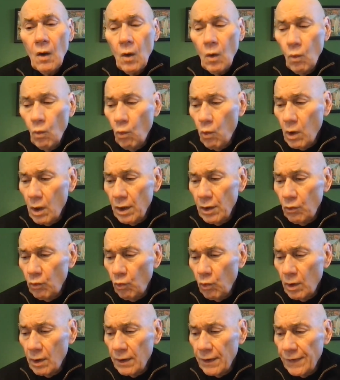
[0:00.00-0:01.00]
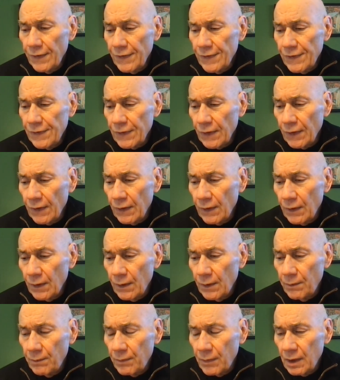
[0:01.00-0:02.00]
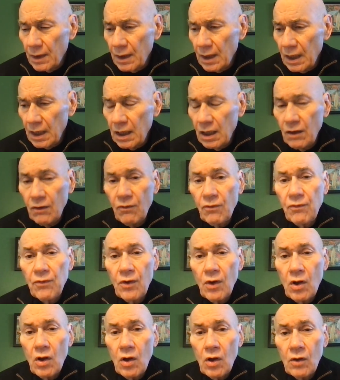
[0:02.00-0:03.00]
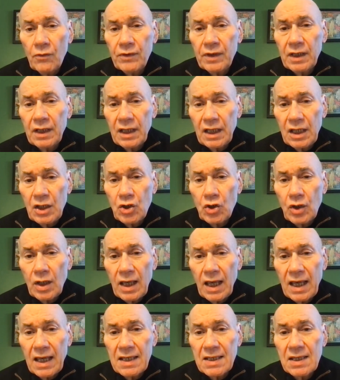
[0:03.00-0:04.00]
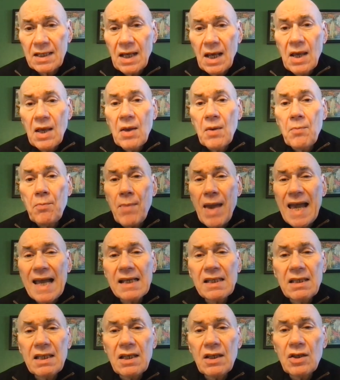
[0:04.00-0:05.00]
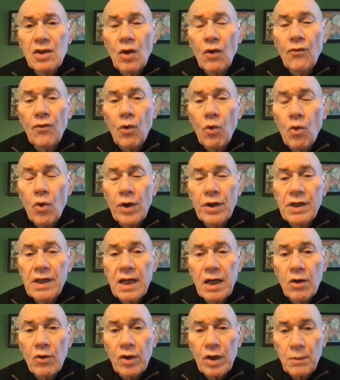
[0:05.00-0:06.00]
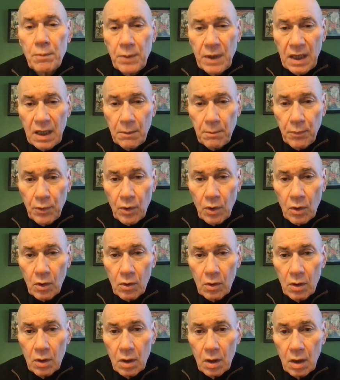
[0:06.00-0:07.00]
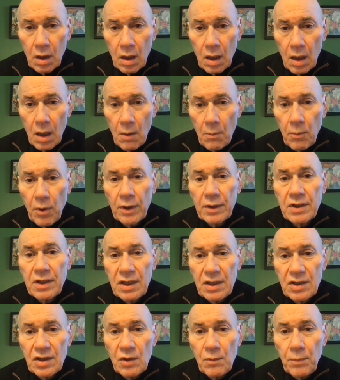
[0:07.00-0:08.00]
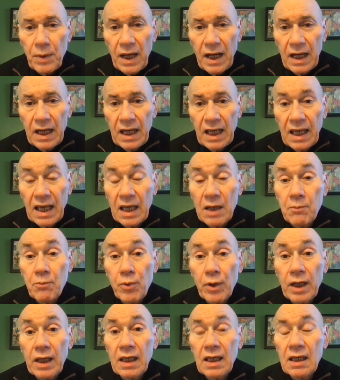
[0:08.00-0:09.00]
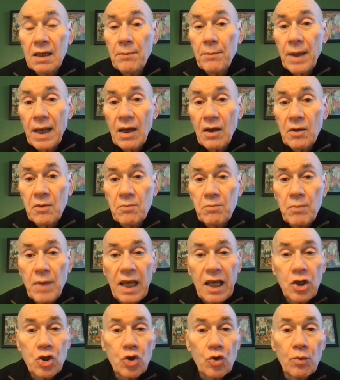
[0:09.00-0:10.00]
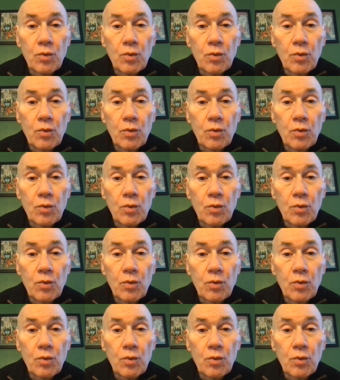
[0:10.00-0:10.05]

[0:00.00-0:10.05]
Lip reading: One was it involved, in each case, masses of ordinary people participating in bringing about major